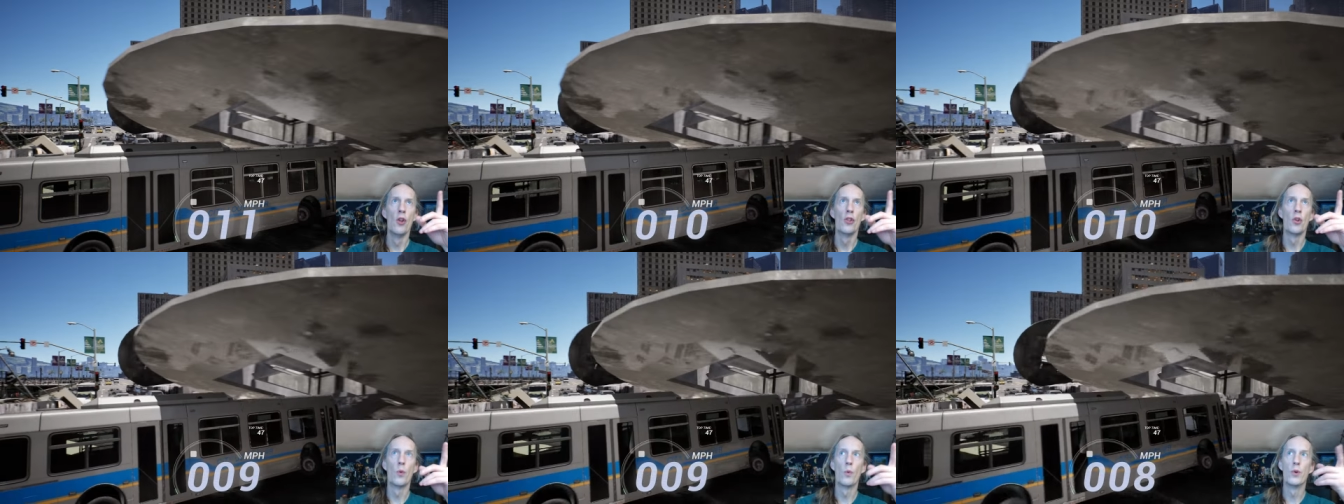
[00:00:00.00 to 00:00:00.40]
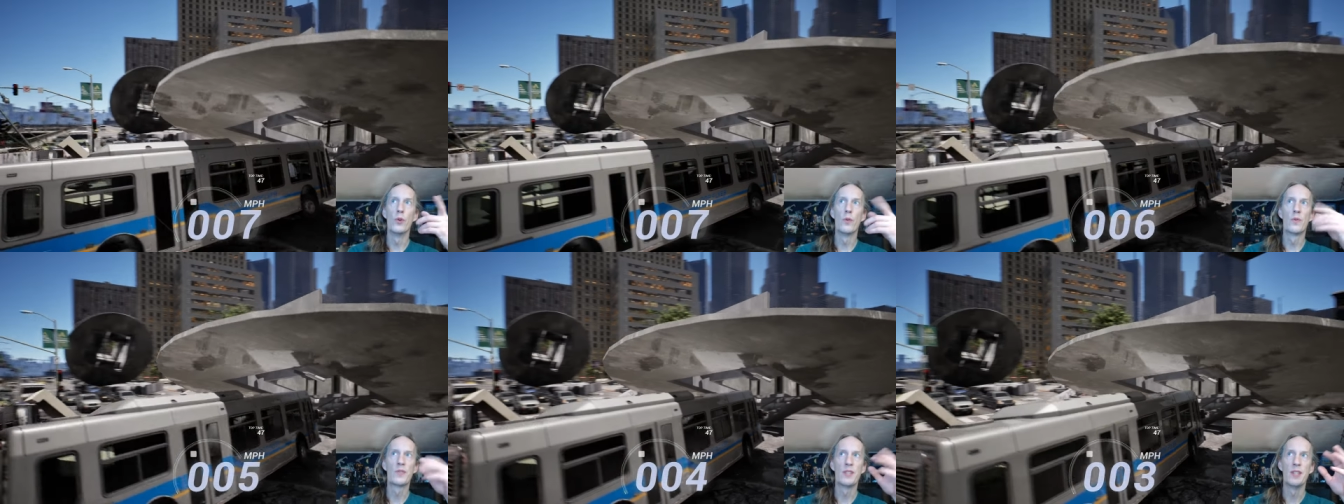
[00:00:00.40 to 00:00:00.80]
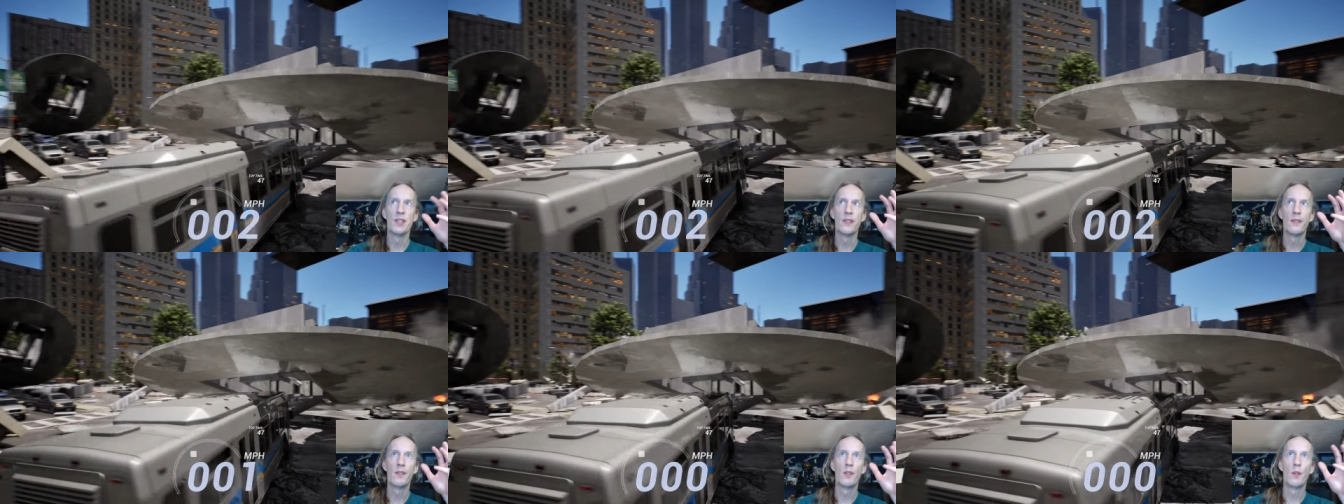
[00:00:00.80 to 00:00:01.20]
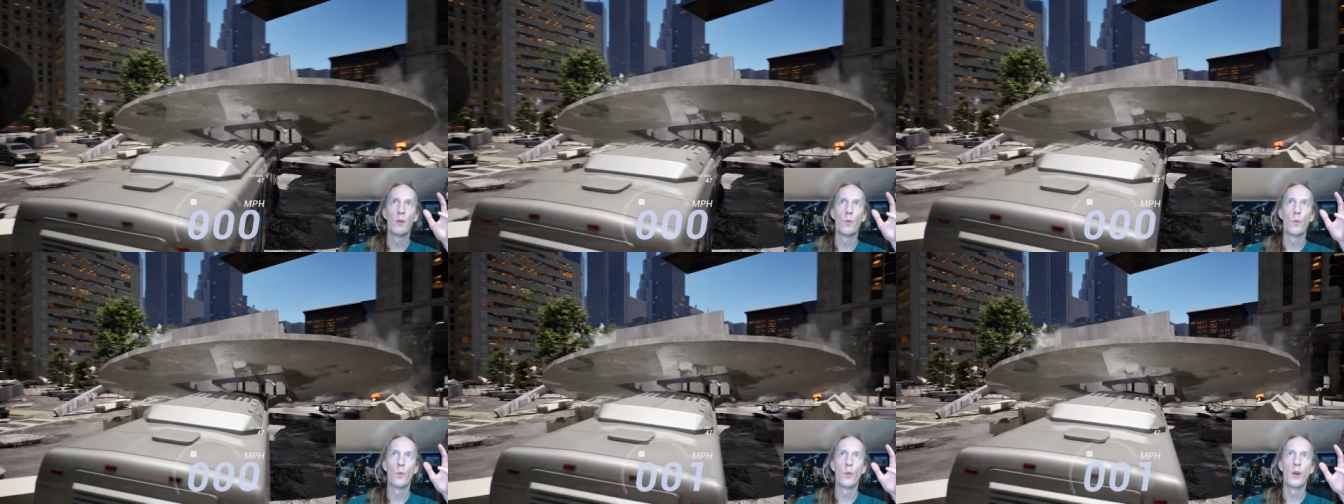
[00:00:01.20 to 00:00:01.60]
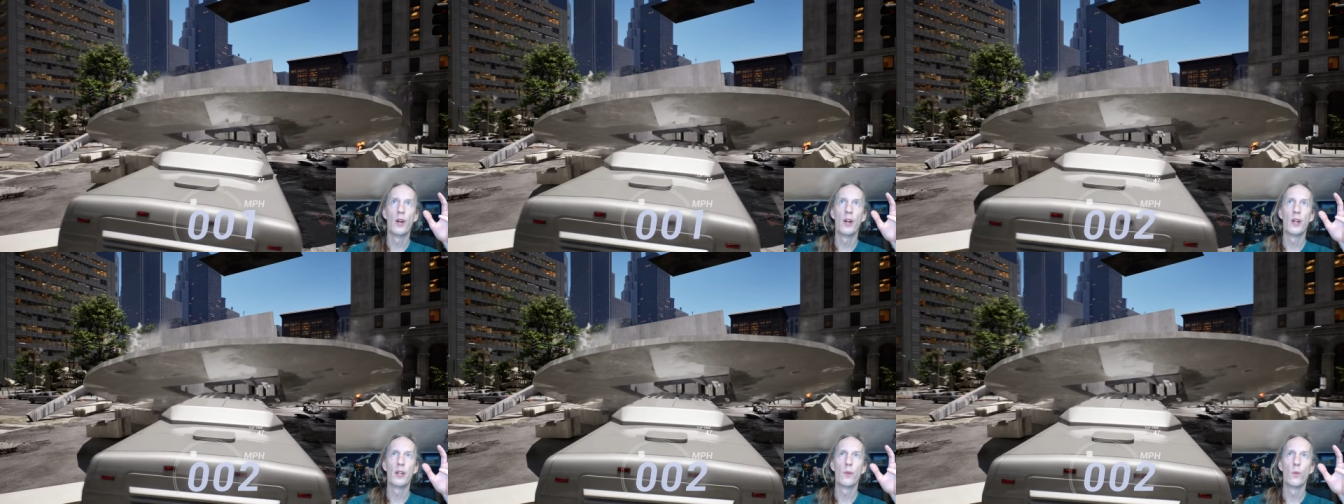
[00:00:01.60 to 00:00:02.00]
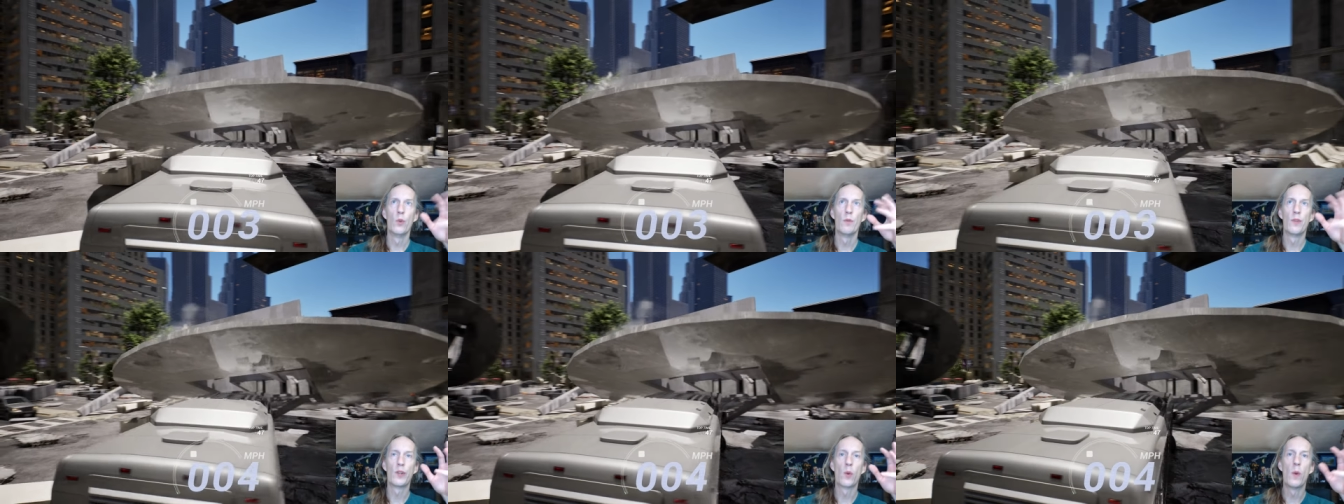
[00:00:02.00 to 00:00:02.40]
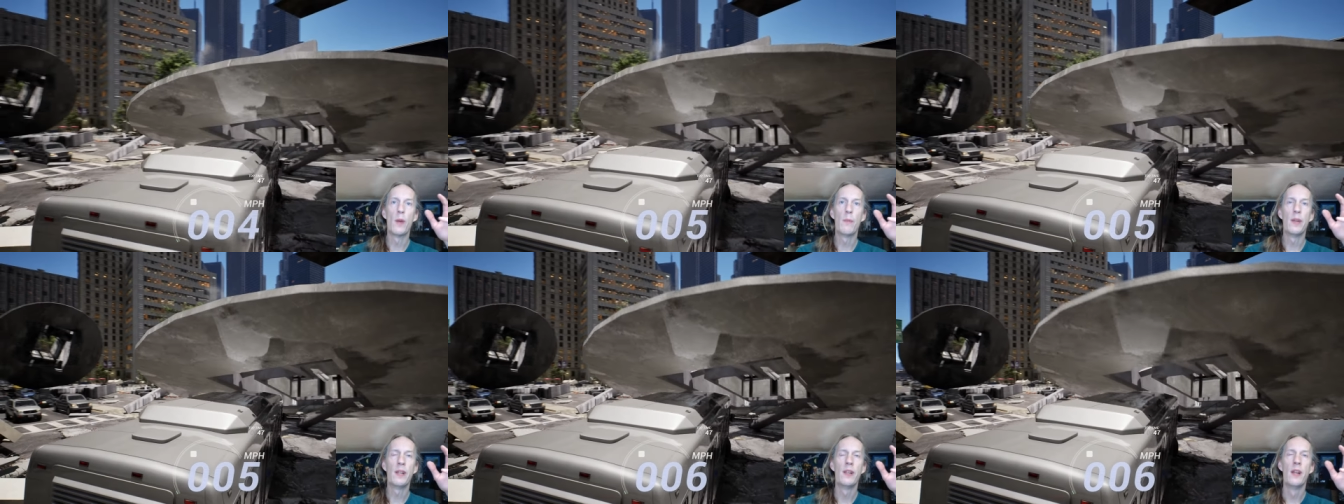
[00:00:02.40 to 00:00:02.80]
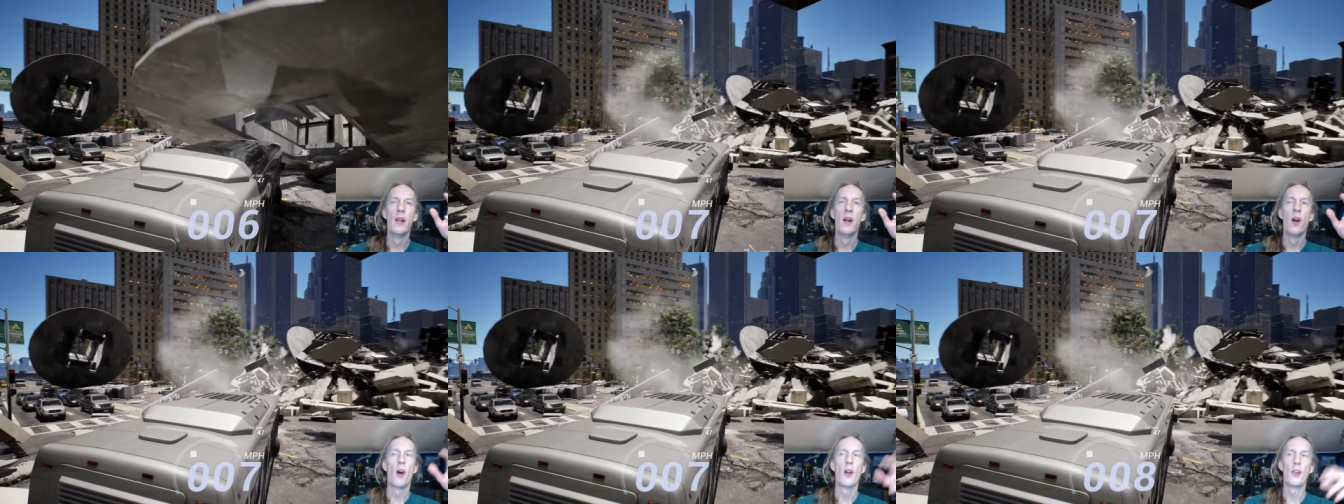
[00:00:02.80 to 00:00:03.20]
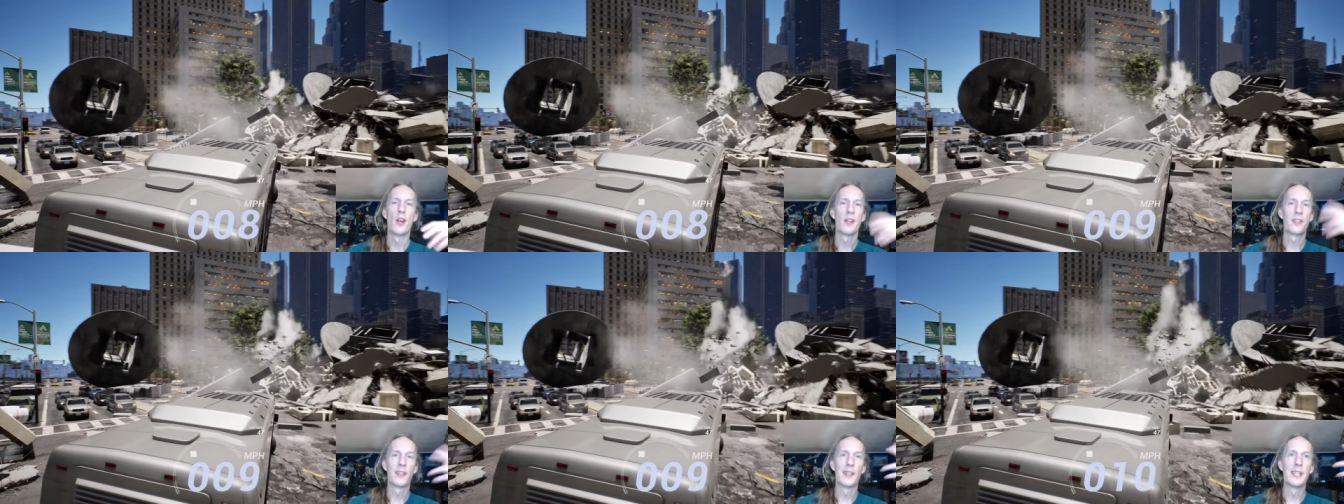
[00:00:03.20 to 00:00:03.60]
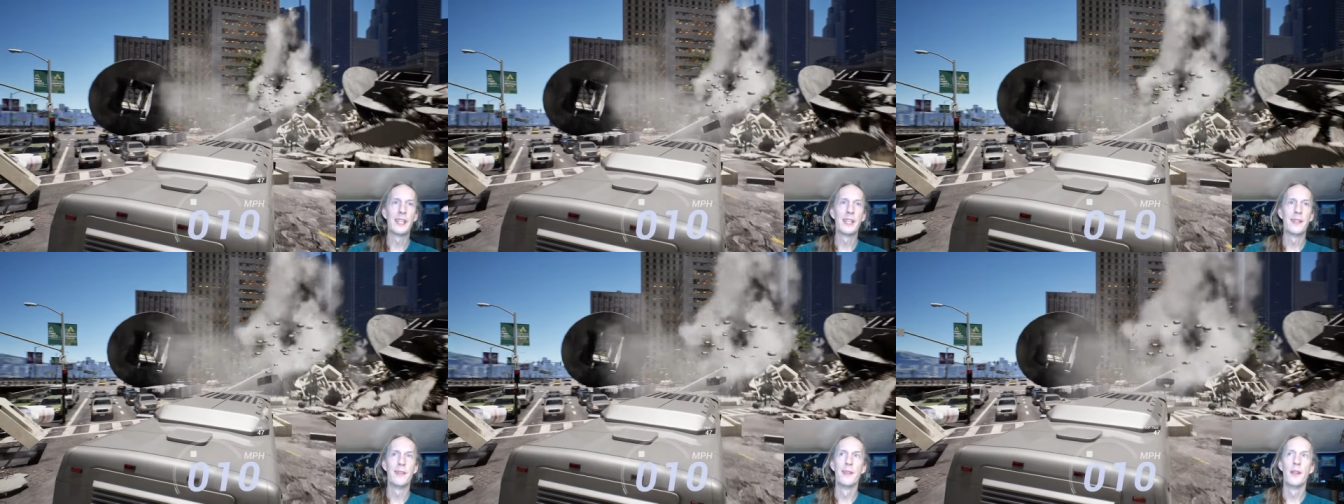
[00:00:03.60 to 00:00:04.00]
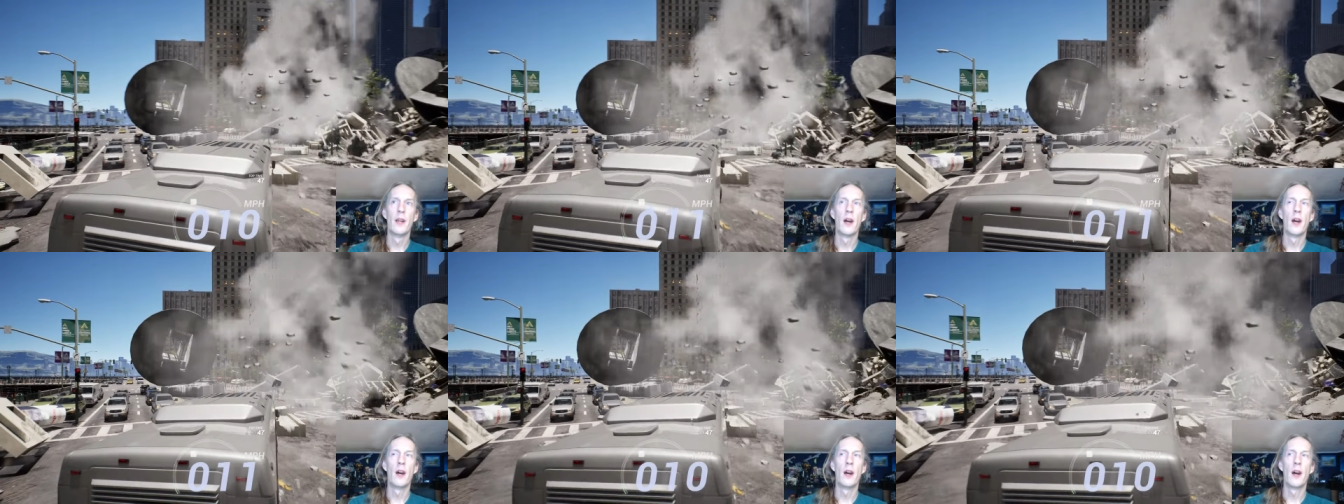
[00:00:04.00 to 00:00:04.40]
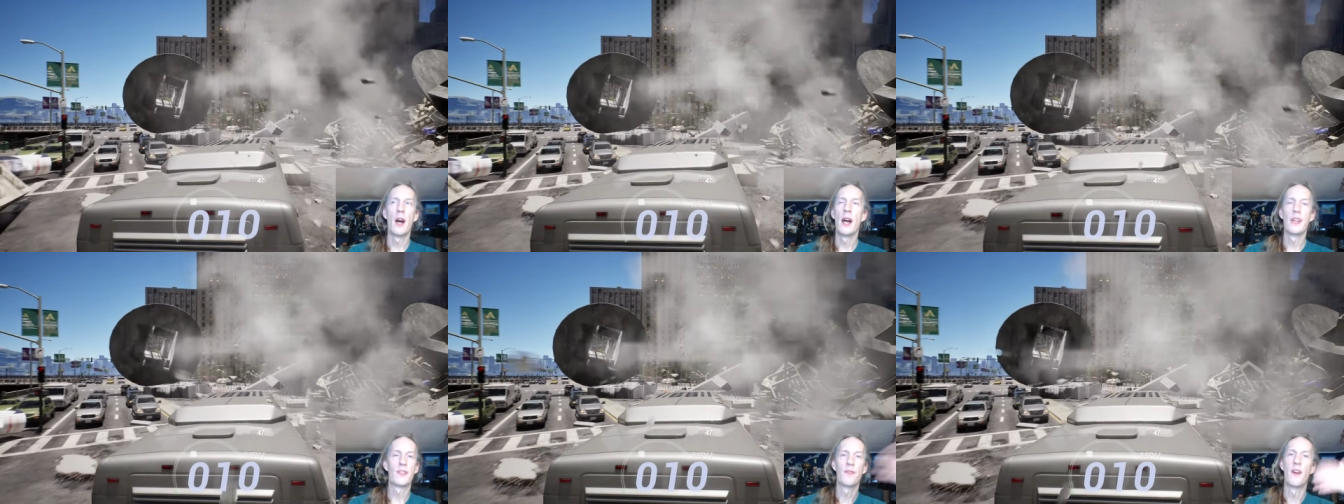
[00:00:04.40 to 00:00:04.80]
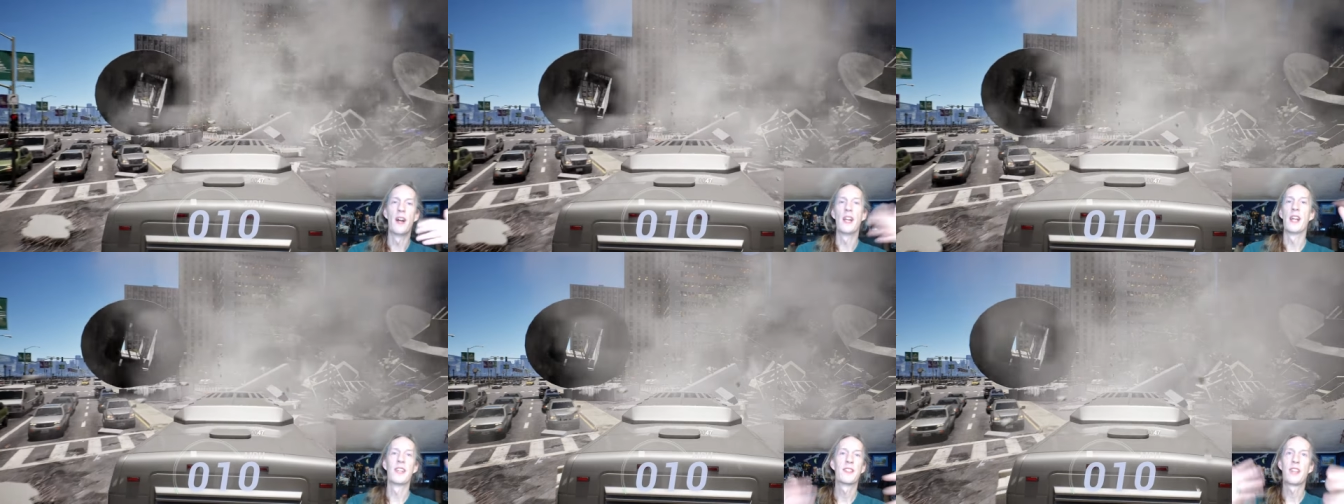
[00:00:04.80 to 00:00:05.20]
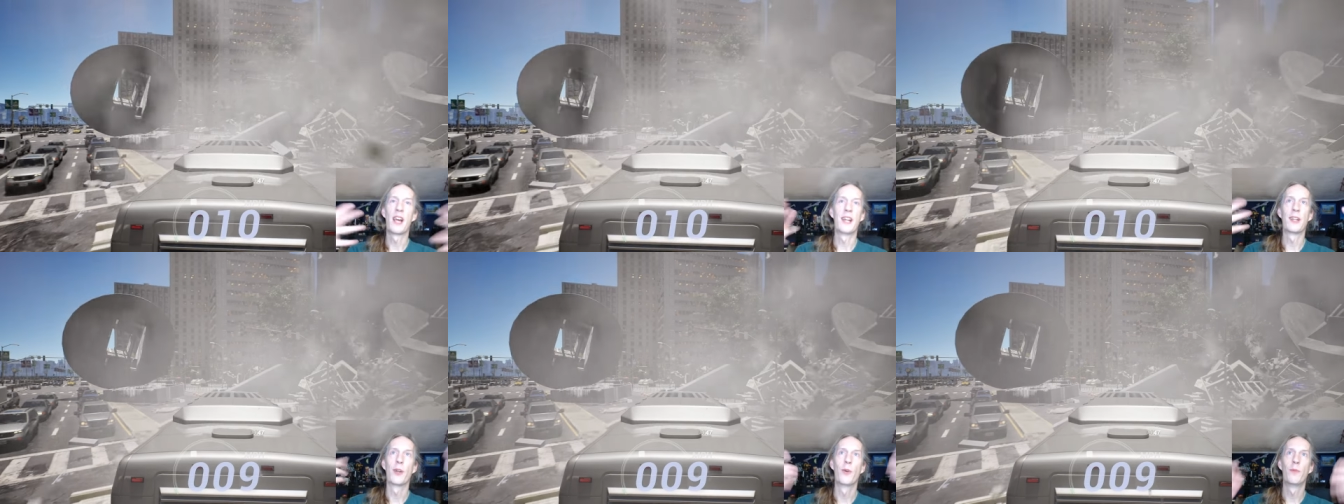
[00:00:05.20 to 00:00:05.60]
the roofs and uh, roof equipment are not deleted. Uh, that's fine. I just gotta go